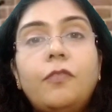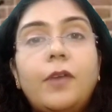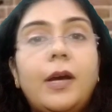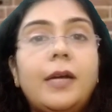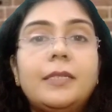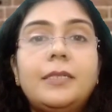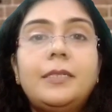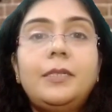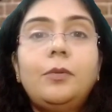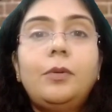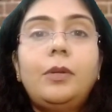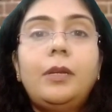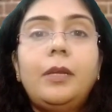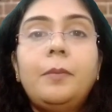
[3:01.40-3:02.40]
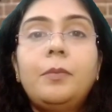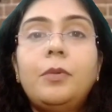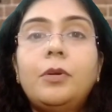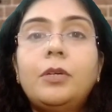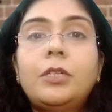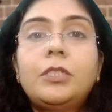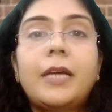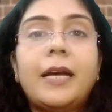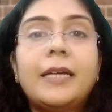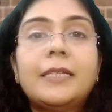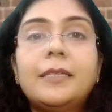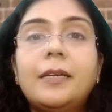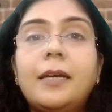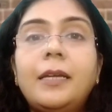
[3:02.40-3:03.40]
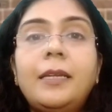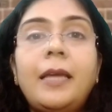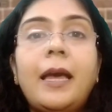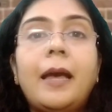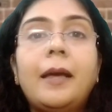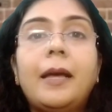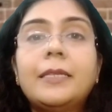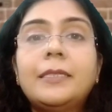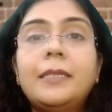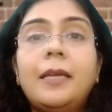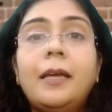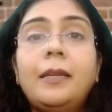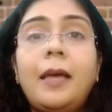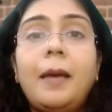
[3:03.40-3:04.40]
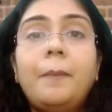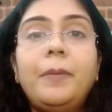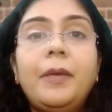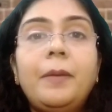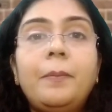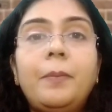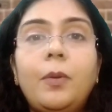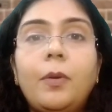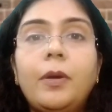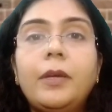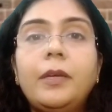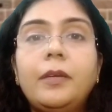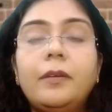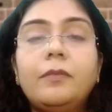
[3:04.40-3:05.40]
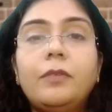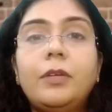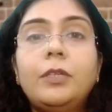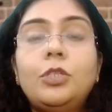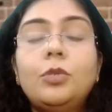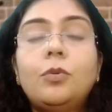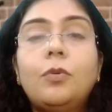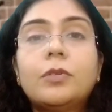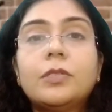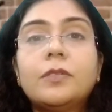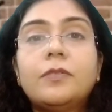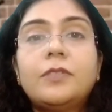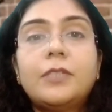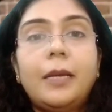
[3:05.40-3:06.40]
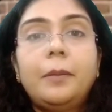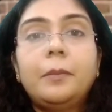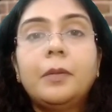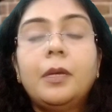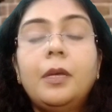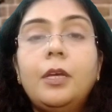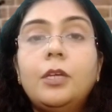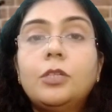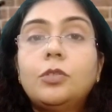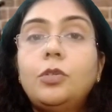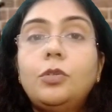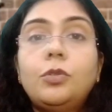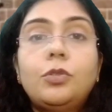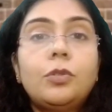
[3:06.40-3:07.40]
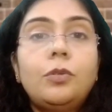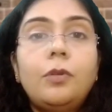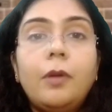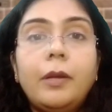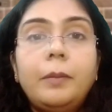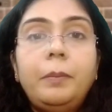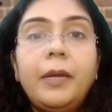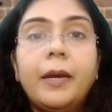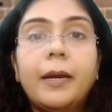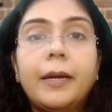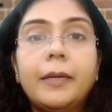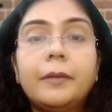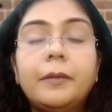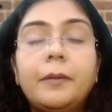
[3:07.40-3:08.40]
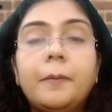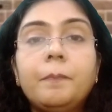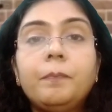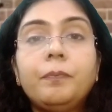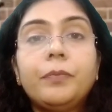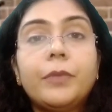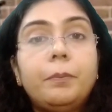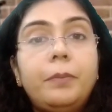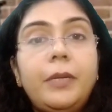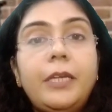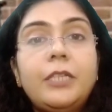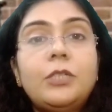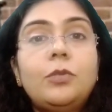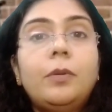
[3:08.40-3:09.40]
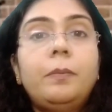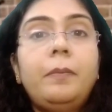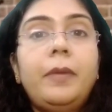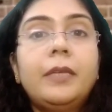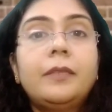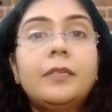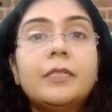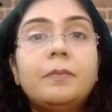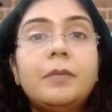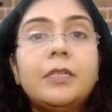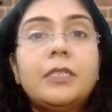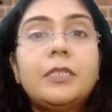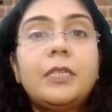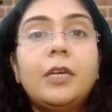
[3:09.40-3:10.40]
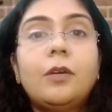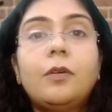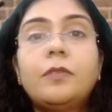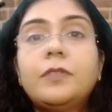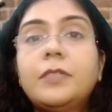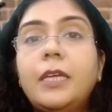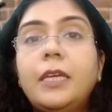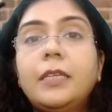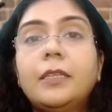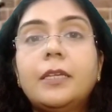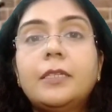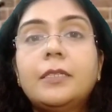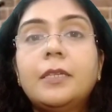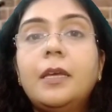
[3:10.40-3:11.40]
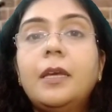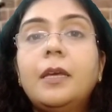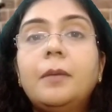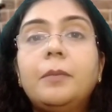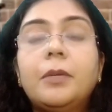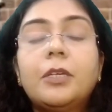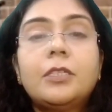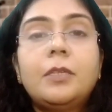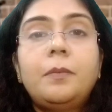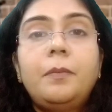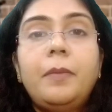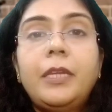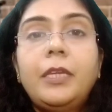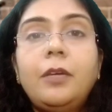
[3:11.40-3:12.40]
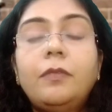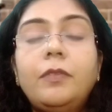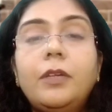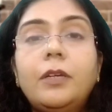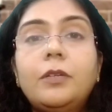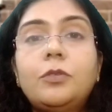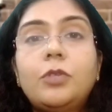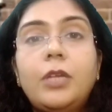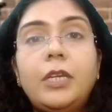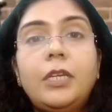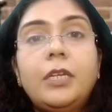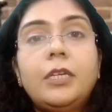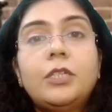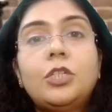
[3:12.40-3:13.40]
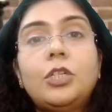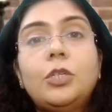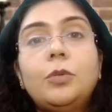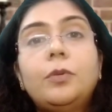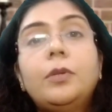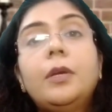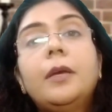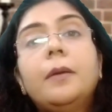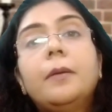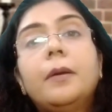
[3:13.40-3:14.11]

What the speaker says: fast, you will emerge as an unhappy employee in due course of time. So you should not be hired. Please don't make this mistake of saying this, because in many of the training institute,